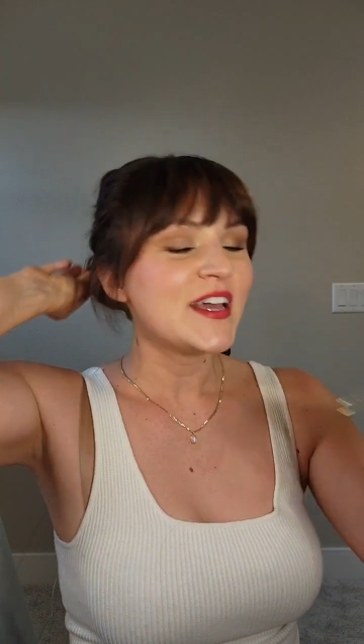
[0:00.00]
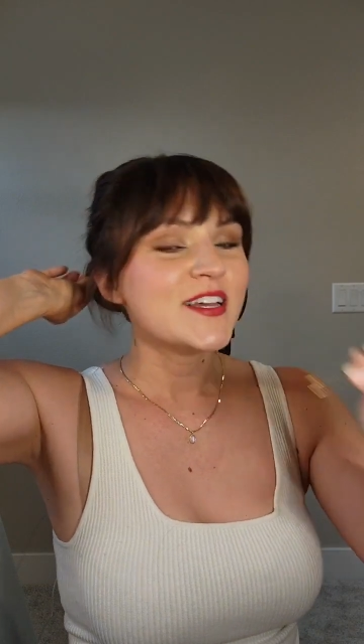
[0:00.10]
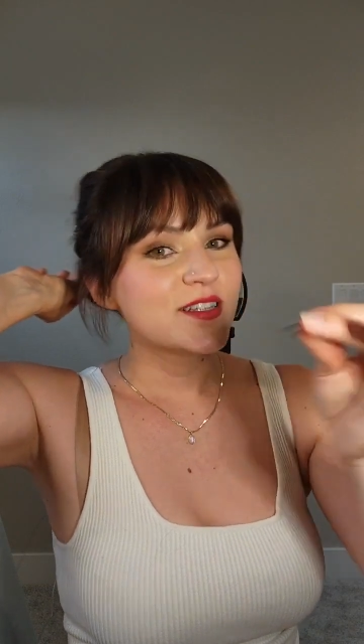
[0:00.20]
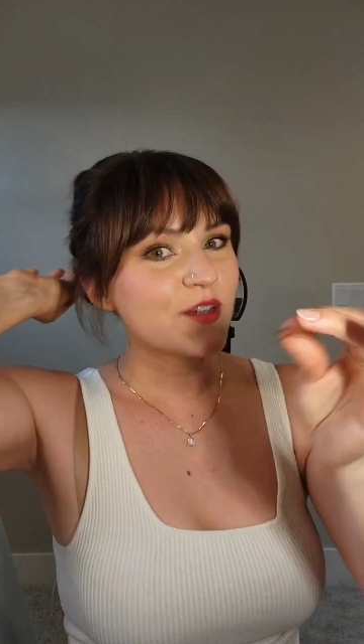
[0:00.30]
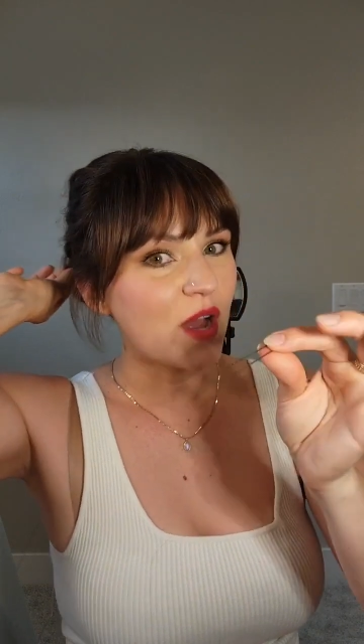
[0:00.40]

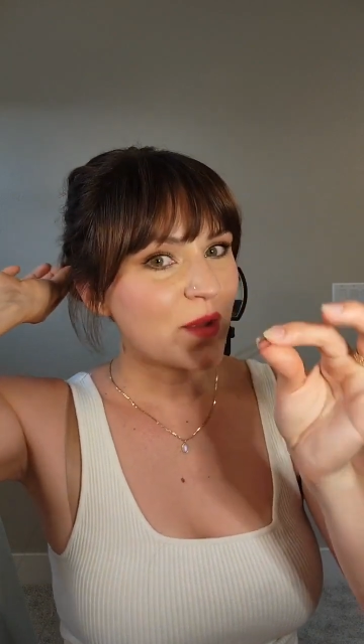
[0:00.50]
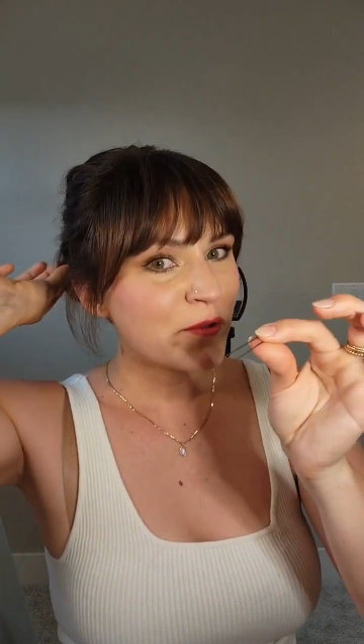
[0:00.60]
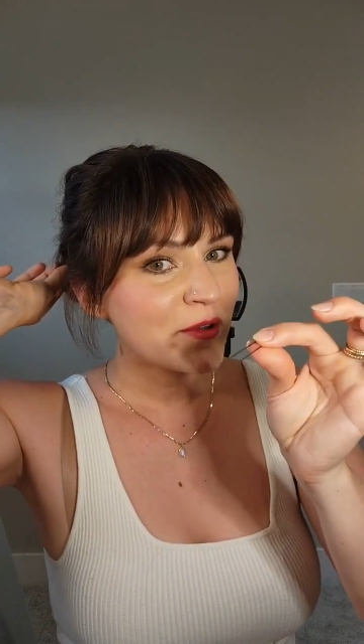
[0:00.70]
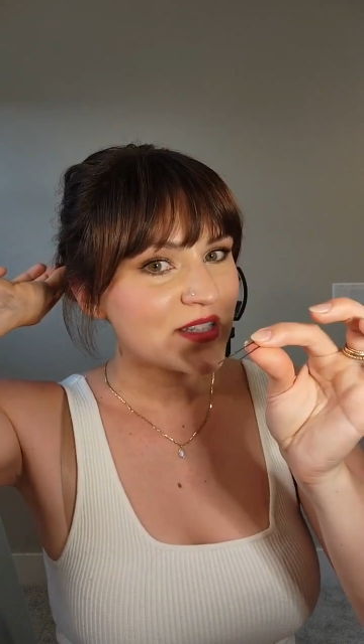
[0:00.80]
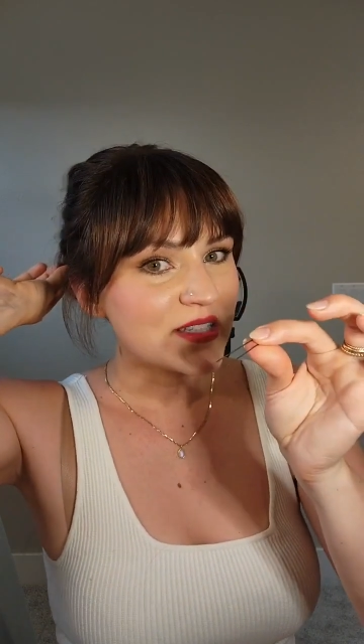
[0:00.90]
So I'm
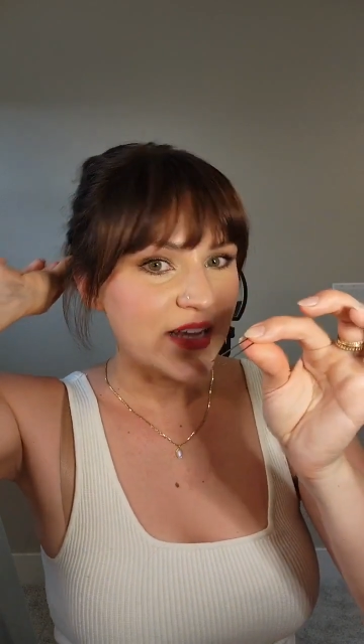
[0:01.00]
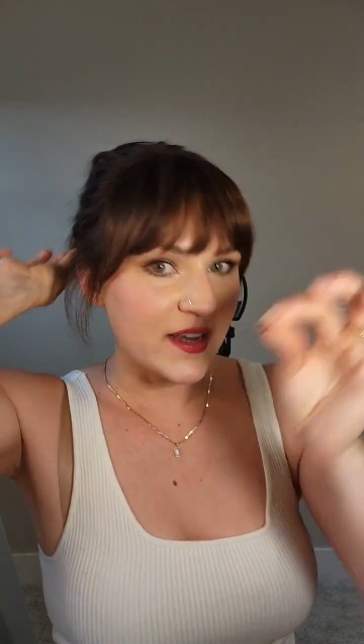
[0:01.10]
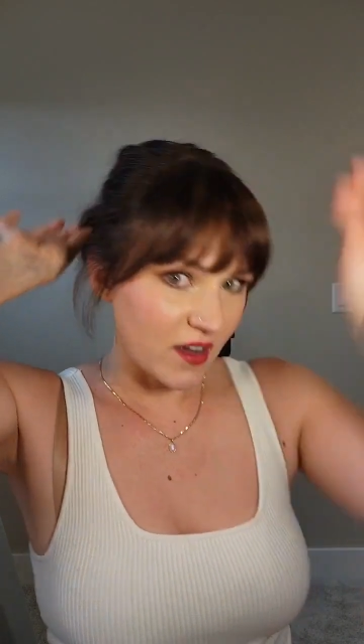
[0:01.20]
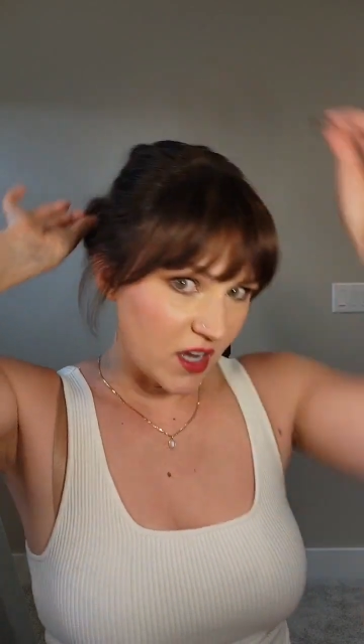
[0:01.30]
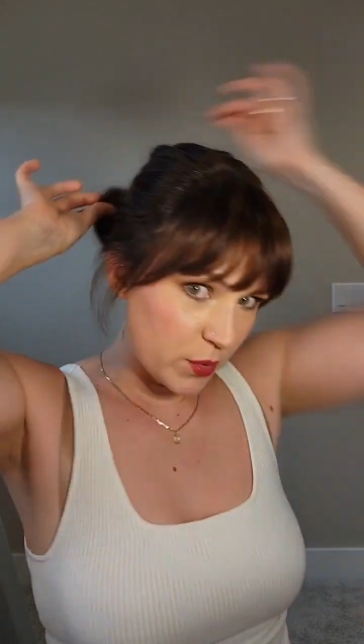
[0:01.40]
going to take a
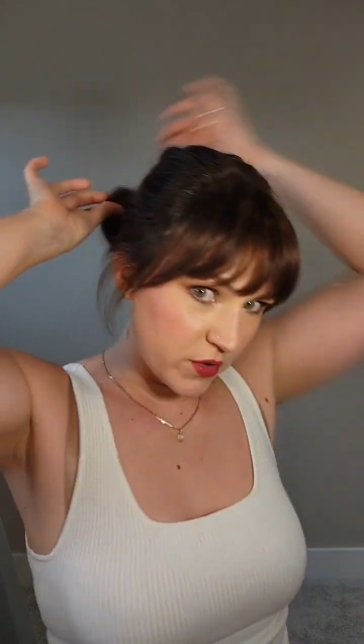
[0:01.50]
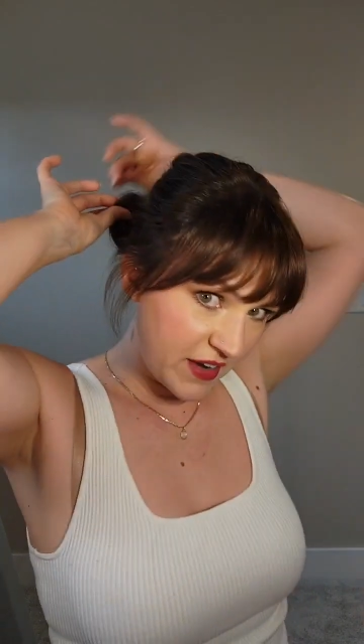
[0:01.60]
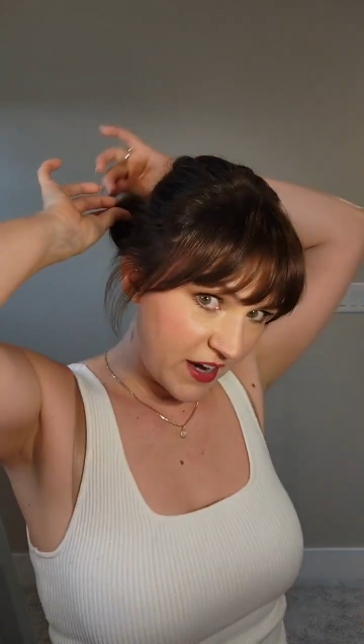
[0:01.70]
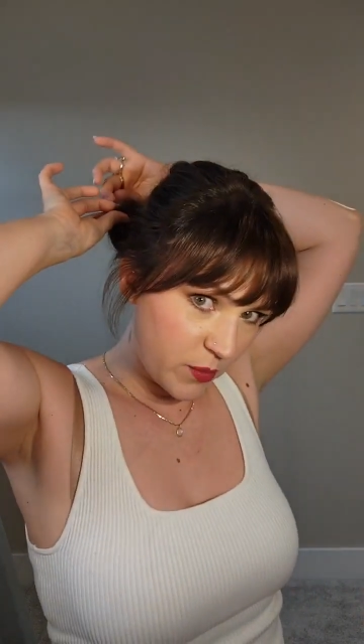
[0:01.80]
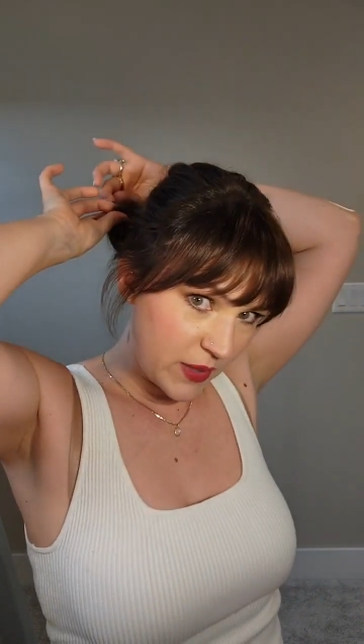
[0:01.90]
couple of
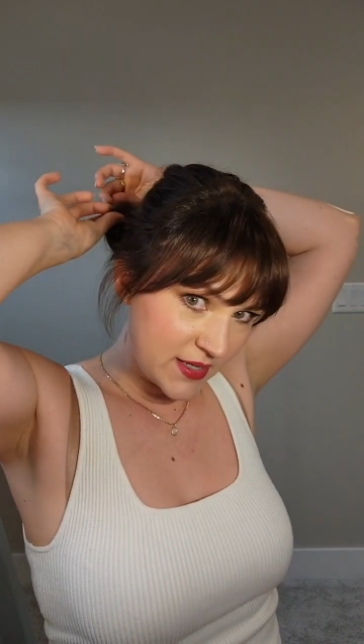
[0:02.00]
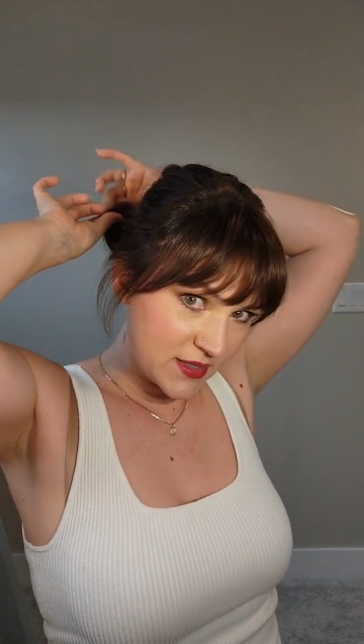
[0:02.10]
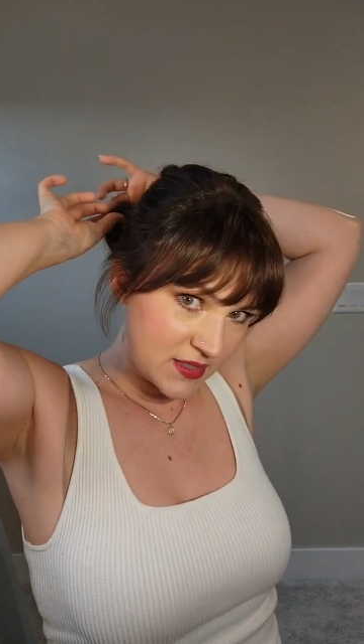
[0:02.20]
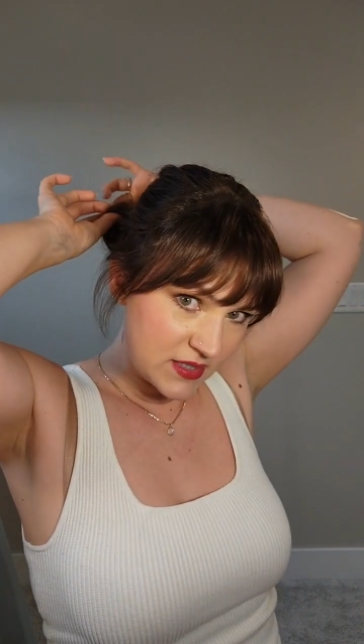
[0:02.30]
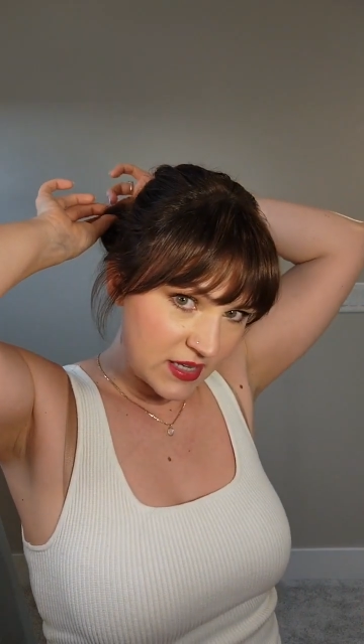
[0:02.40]

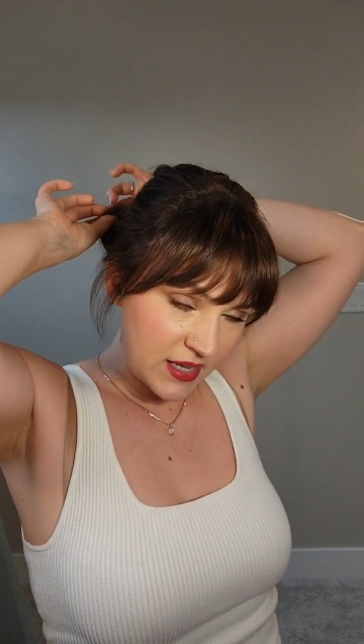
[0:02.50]
hairpins